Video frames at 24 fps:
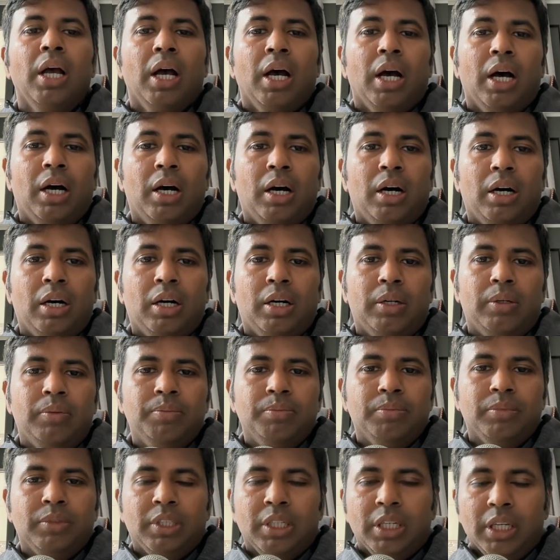
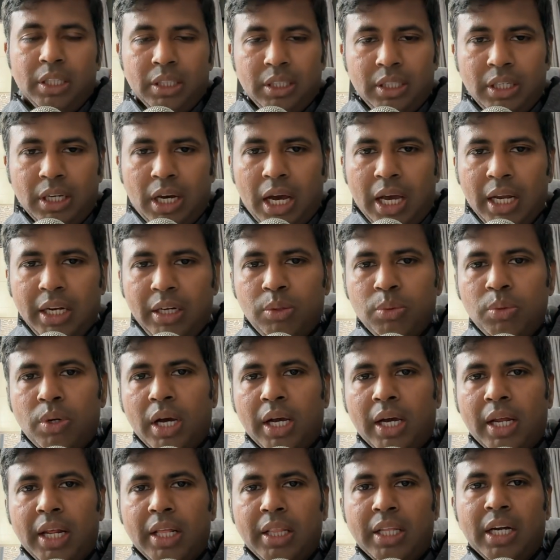I do
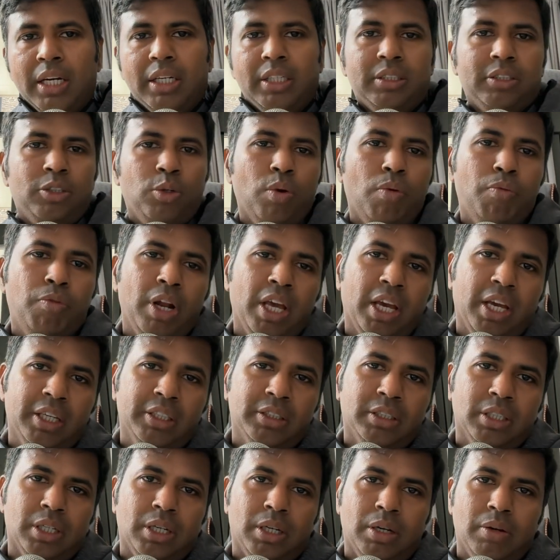agree that Snowflake
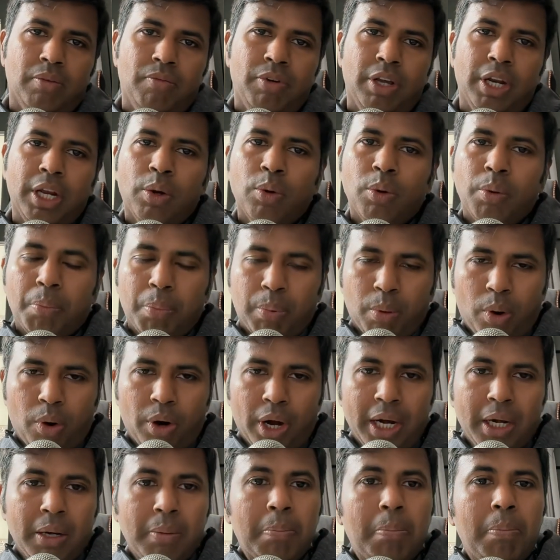is a very good
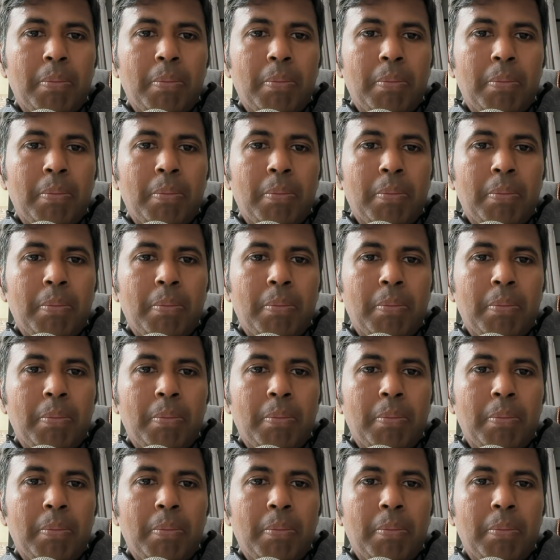product,